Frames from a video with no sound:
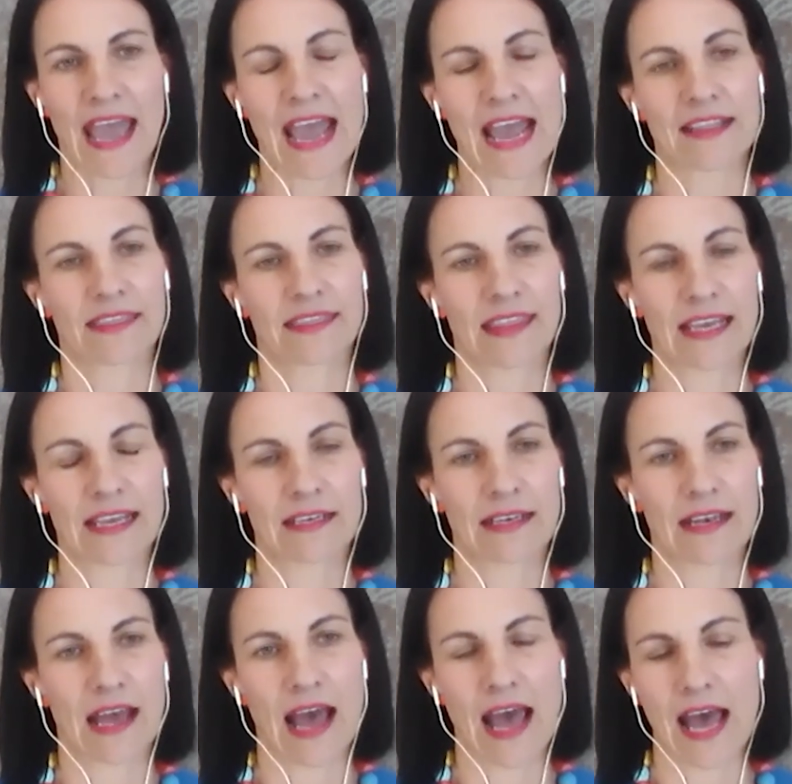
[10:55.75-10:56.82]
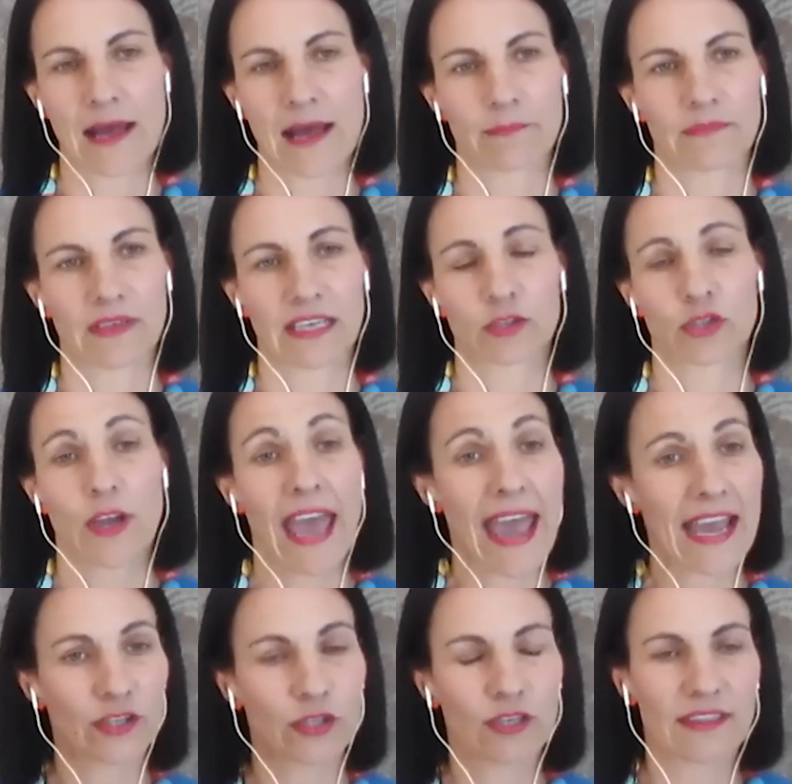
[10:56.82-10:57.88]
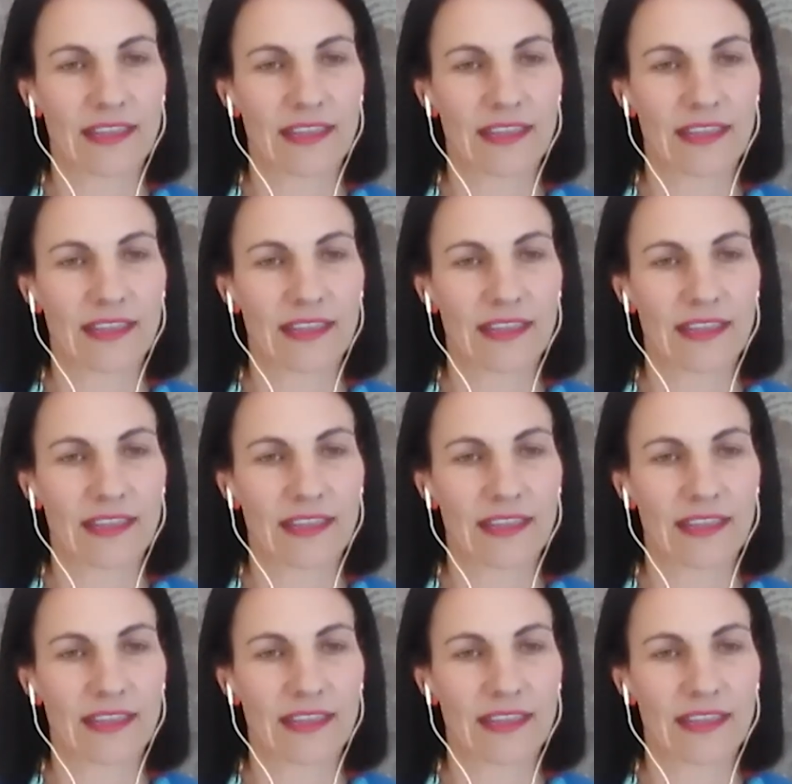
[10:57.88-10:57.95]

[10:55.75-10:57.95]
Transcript: And then to add to